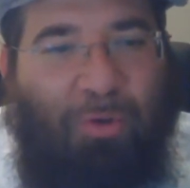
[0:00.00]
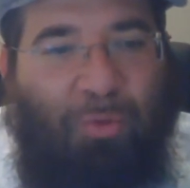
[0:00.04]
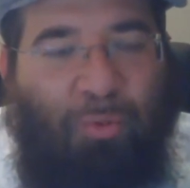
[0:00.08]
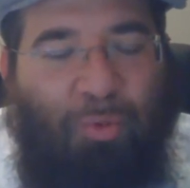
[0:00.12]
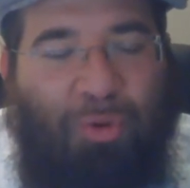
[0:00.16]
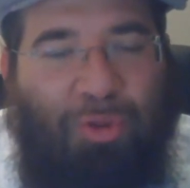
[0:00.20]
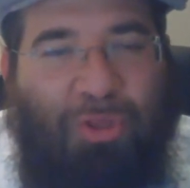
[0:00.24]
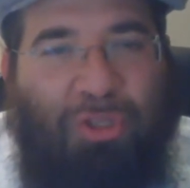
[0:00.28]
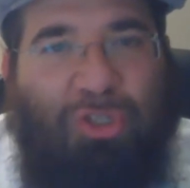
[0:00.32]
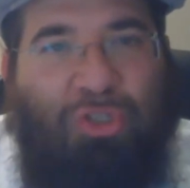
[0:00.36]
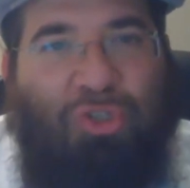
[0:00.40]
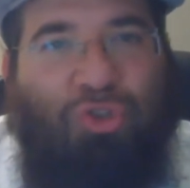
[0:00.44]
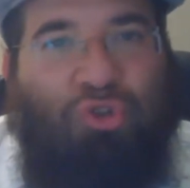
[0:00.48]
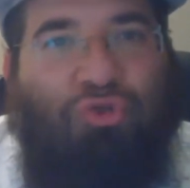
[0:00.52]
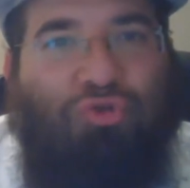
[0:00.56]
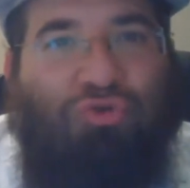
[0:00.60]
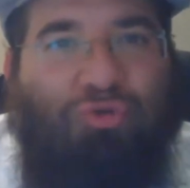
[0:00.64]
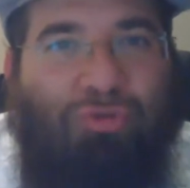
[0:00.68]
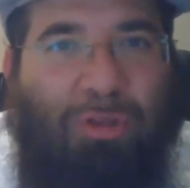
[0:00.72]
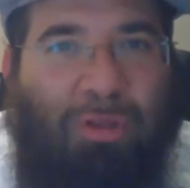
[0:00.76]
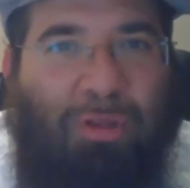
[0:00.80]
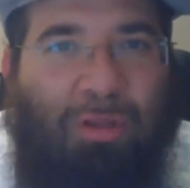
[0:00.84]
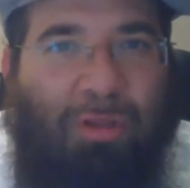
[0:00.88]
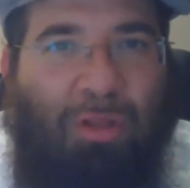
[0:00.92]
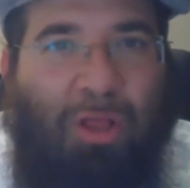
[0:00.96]
with
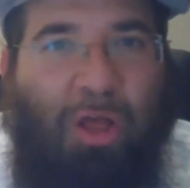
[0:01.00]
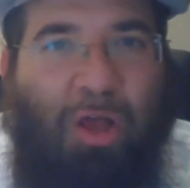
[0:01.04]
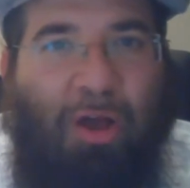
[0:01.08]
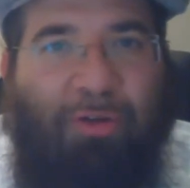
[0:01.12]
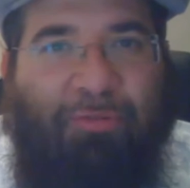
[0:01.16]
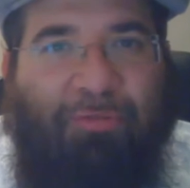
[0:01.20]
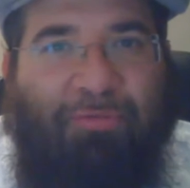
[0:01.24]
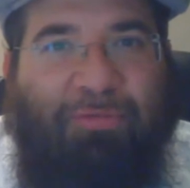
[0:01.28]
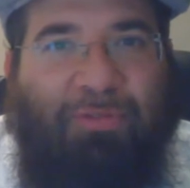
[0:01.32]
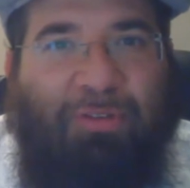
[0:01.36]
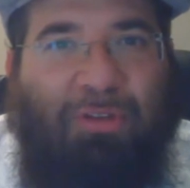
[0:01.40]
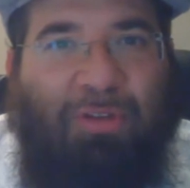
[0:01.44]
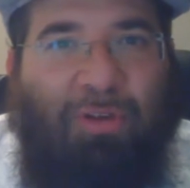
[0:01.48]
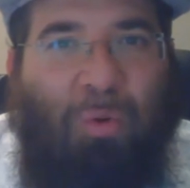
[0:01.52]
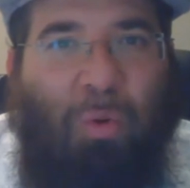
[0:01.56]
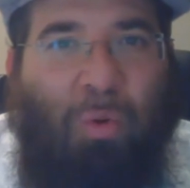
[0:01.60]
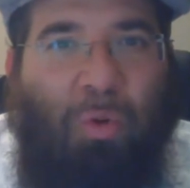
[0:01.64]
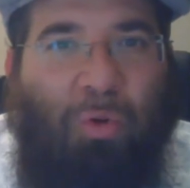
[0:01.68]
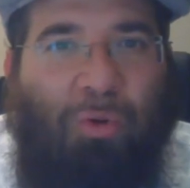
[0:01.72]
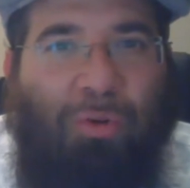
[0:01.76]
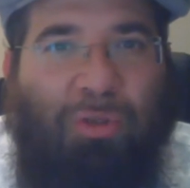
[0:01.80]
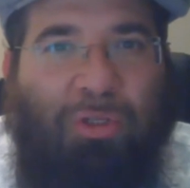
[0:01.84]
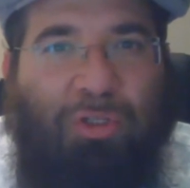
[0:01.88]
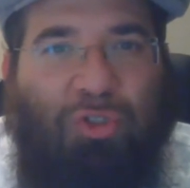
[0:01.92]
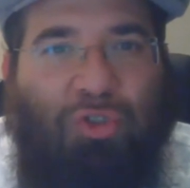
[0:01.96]
true love to
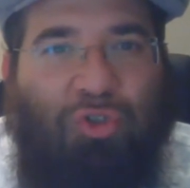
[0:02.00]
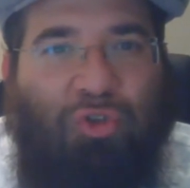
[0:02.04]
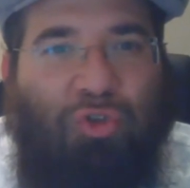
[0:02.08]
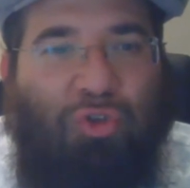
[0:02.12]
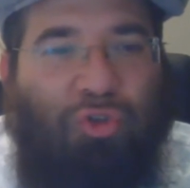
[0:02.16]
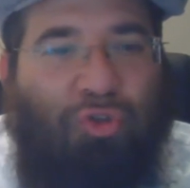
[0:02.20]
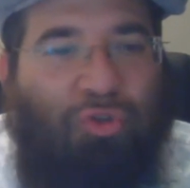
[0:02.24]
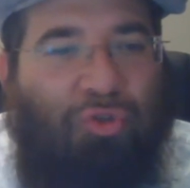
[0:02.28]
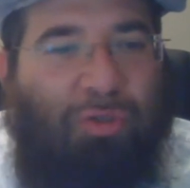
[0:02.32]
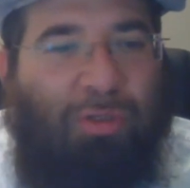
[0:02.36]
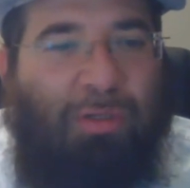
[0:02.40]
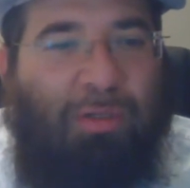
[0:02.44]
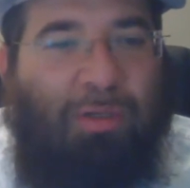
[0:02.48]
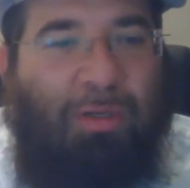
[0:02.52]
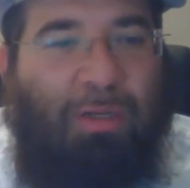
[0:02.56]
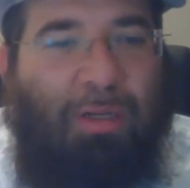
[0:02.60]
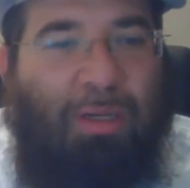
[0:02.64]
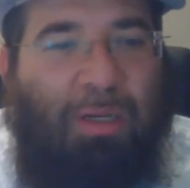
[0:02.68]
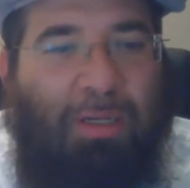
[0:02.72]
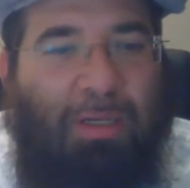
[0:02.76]
all these children,